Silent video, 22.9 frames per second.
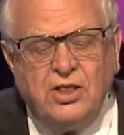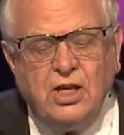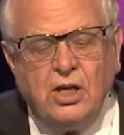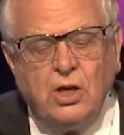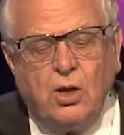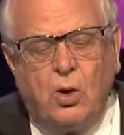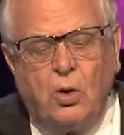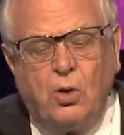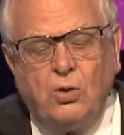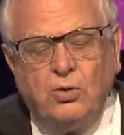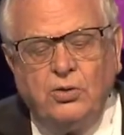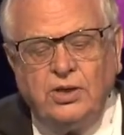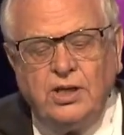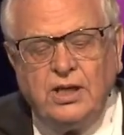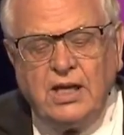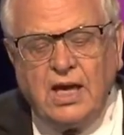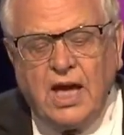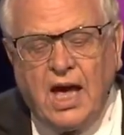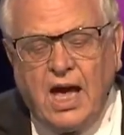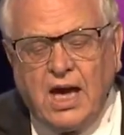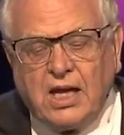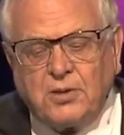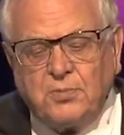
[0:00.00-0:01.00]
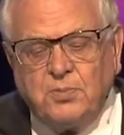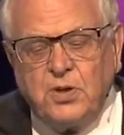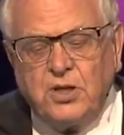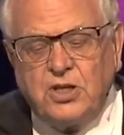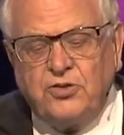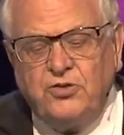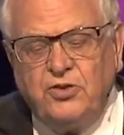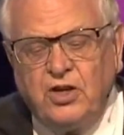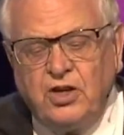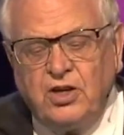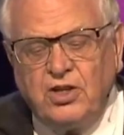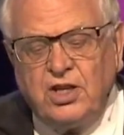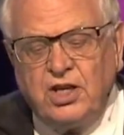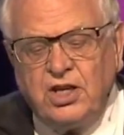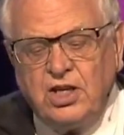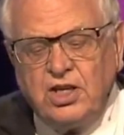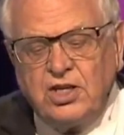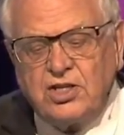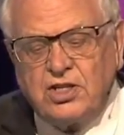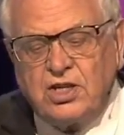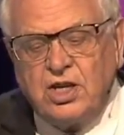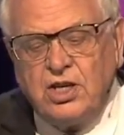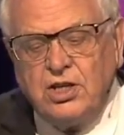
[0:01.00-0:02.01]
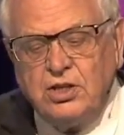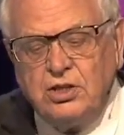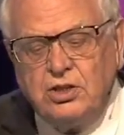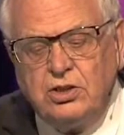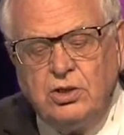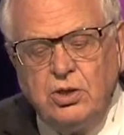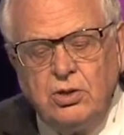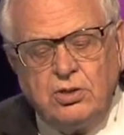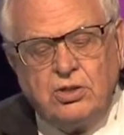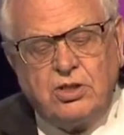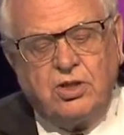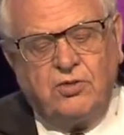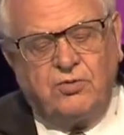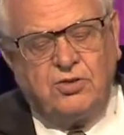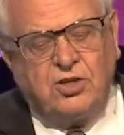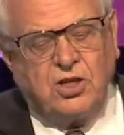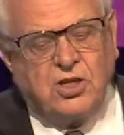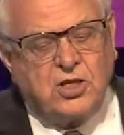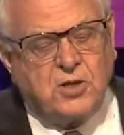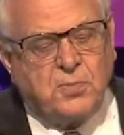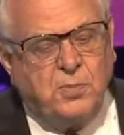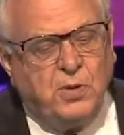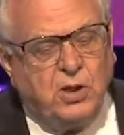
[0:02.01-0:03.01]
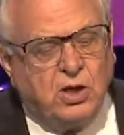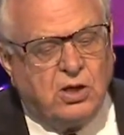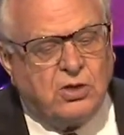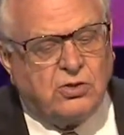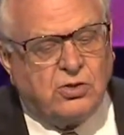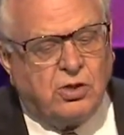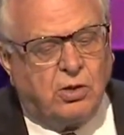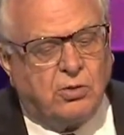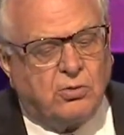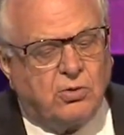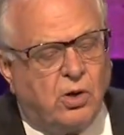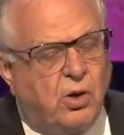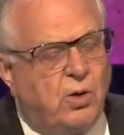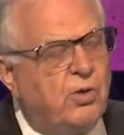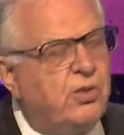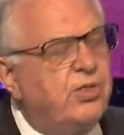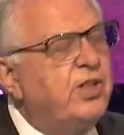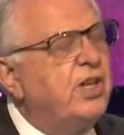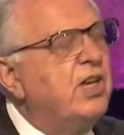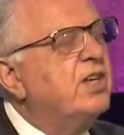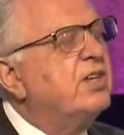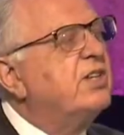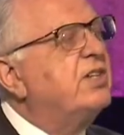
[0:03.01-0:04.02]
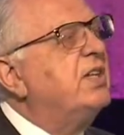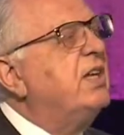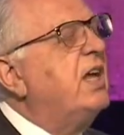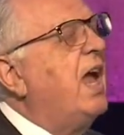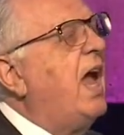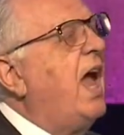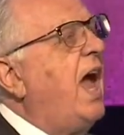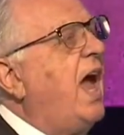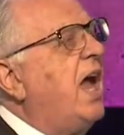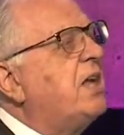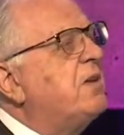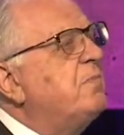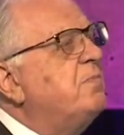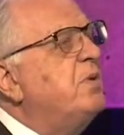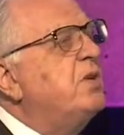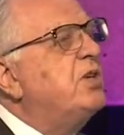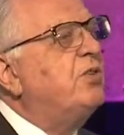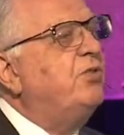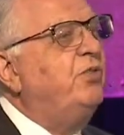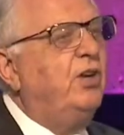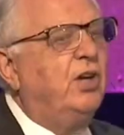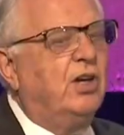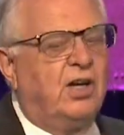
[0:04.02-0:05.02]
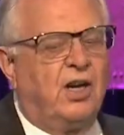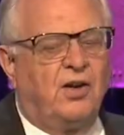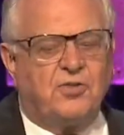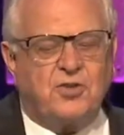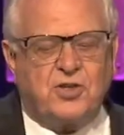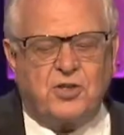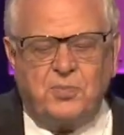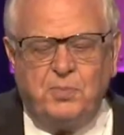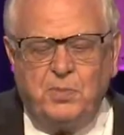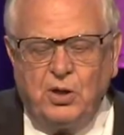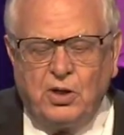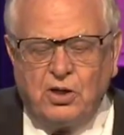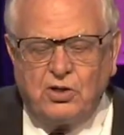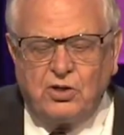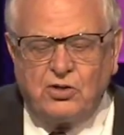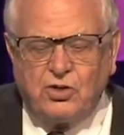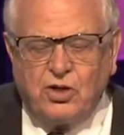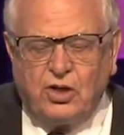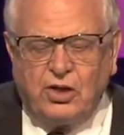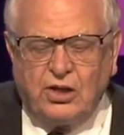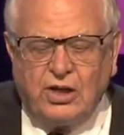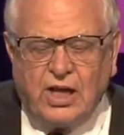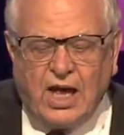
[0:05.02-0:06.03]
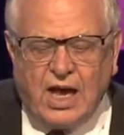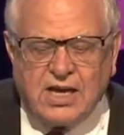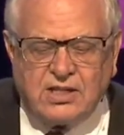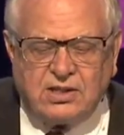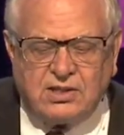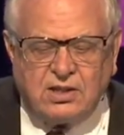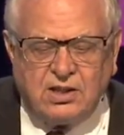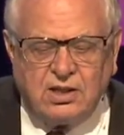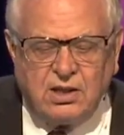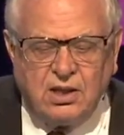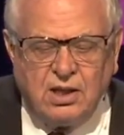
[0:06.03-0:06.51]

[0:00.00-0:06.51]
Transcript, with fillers: The only atmosphere that is conducive to spiritual growth is the atmosphere of spiritual light.